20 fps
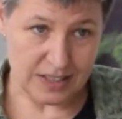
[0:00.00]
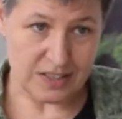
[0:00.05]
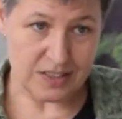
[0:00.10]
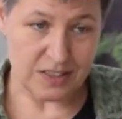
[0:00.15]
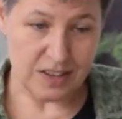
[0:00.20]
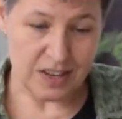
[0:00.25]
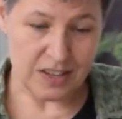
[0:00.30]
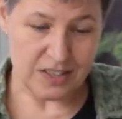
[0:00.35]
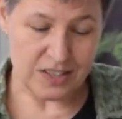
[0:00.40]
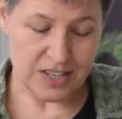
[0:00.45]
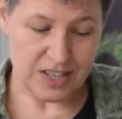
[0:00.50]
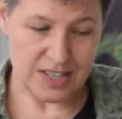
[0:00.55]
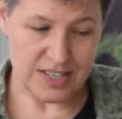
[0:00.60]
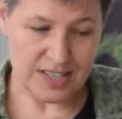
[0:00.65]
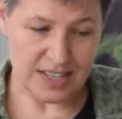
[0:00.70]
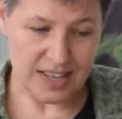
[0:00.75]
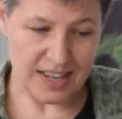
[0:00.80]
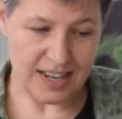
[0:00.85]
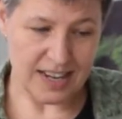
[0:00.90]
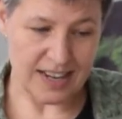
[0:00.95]
It's not
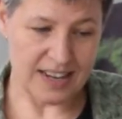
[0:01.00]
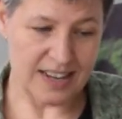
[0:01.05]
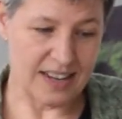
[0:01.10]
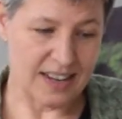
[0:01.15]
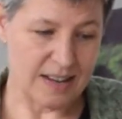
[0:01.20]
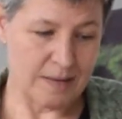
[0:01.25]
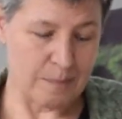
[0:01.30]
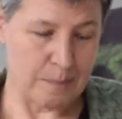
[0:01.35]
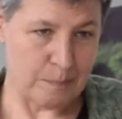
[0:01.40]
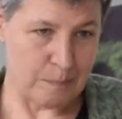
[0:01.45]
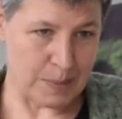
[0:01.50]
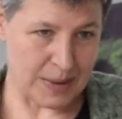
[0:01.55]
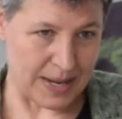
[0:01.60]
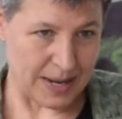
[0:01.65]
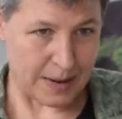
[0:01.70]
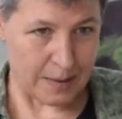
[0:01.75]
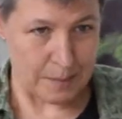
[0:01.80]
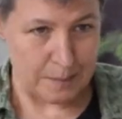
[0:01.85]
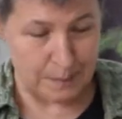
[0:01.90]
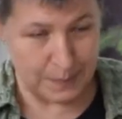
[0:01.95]
just like
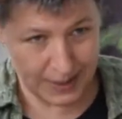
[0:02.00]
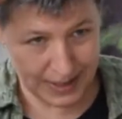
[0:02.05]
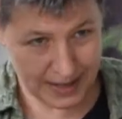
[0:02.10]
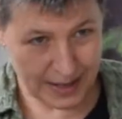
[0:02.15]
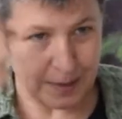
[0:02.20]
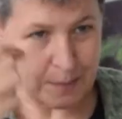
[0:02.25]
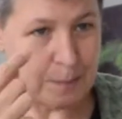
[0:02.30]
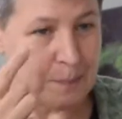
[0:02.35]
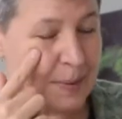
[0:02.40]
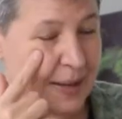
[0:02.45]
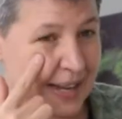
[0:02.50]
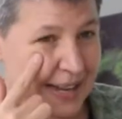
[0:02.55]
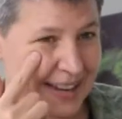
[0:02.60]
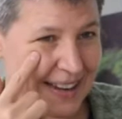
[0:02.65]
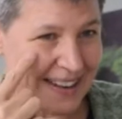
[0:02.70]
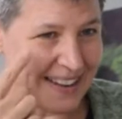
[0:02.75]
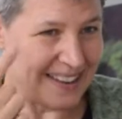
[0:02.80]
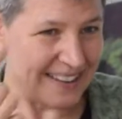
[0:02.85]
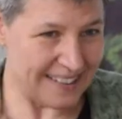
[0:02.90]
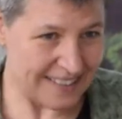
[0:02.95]
bing, bing,
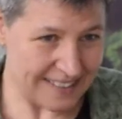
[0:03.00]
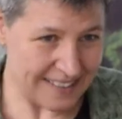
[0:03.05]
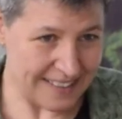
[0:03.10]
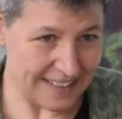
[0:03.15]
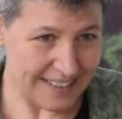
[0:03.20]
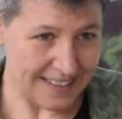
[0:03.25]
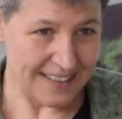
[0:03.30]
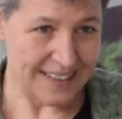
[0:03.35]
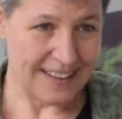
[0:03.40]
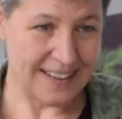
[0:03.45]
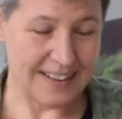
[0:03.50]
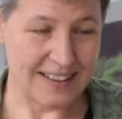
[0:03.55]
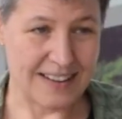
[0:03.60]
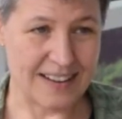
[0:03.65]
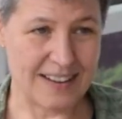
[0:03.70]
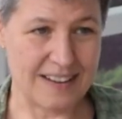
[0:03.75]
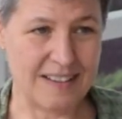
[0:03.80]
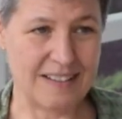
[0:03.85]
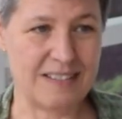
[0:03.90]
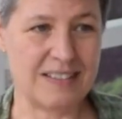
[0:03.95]
bing,
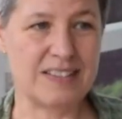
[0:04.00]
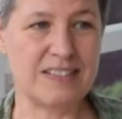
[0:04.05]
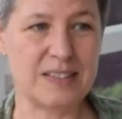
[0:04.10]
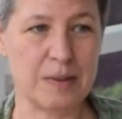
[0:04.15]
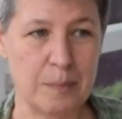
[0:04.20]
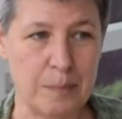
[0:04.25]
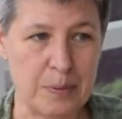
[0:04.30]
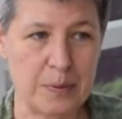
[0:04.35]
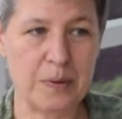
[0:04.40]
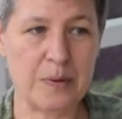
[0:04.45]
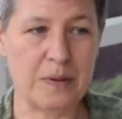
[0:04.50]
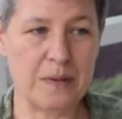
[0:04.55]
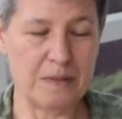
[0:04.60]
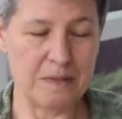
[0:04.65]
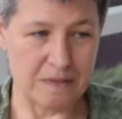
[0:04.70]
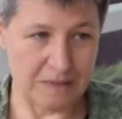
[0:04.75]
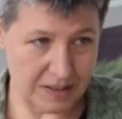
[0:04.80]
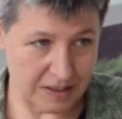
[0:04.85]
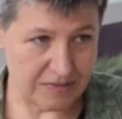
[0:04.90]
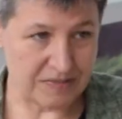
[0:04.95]
you know,
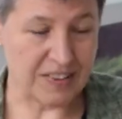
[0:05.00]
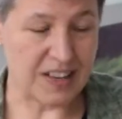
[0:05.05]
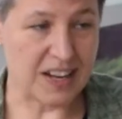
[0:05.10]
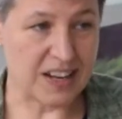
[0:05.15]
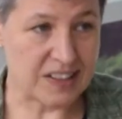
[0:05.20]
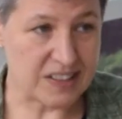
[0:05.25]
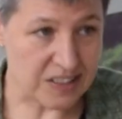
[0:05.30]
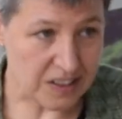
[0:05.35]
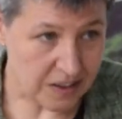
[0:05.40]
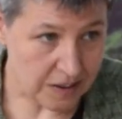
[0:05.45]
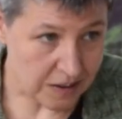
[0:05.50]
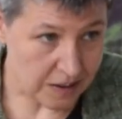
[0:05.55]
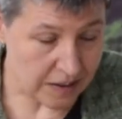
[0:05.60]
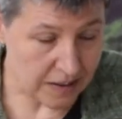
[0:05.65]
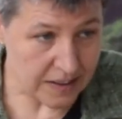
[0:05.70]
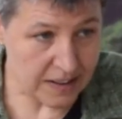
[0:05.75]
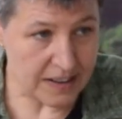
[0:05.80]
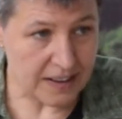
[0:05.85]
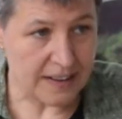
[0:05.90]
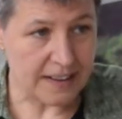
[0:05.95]
simple reflex
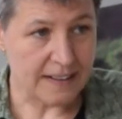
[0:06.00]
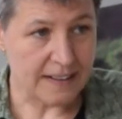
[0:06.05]
arc.